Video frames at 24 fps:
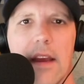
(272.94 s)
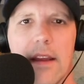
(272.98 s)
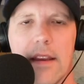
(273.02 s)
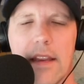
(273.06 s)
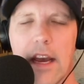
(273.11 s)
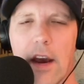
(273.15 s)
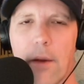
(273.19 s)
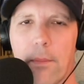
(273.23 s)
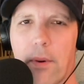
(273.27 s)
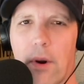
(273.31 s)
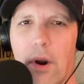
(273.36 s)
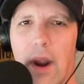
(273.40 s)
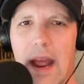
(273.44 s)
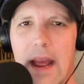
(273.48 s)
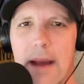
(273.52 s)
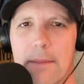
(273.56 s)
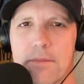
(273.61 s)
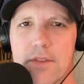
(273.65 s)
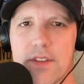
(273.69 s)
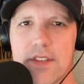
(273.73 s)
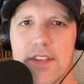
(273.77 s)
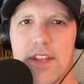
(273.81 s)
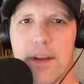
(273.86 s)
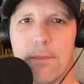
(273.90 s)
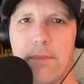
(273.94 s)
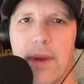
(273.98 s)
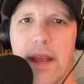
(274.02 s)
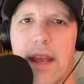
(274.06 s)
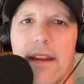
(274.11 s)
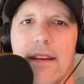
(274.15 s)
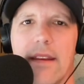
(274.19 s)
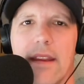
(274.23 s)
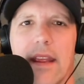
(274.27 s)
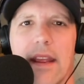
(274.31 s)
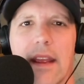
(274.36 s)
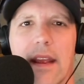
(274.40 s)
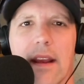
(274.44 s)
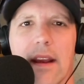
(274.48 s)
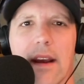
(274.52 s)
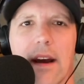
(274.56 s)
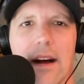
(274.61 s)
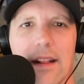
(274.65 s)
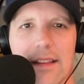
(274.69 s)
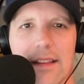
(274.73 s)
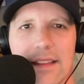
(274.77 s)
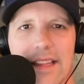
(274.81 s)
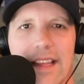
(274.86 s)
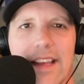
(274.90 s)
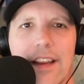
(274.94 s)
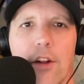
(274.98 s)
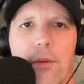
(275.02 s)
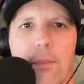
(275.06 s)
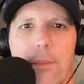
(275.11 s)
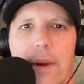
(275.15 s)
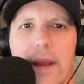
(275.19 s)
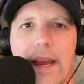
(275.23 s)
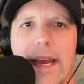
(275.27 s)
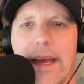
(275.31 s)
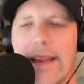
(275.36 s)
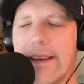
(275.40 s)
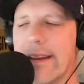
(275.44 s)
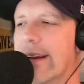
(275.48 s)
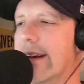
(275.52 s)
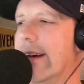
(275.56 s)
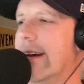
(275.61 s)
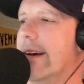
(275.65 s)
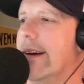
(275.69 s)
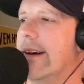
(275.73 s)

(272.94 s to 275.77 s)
Now, perhaps depending a little bit